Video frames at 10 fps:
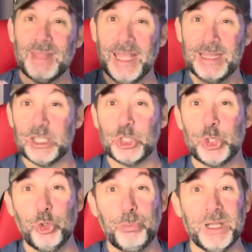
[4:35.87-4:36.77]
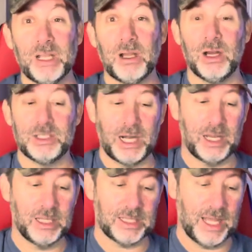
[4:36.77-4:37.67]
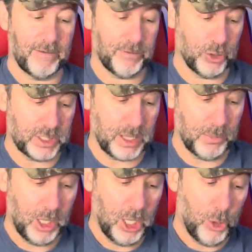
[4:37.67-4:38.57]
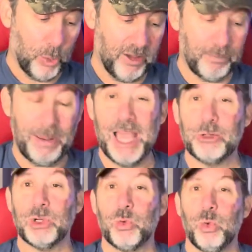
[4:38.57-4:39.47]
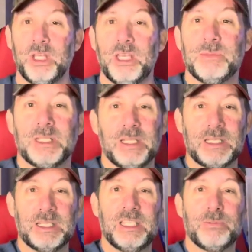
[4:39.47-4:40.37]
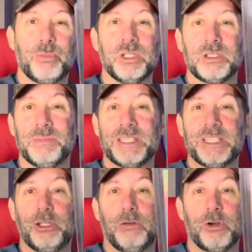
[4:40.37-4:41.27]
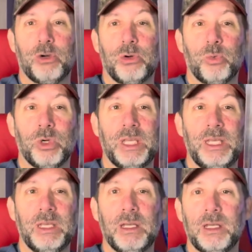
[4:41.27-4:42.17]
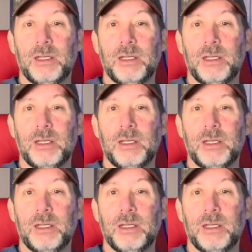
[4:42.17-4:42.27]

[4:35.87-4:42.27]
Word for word: And then the 2 big cards out of this lot. First up, we have Patrick Williams, and this is his Prism Silver rookie.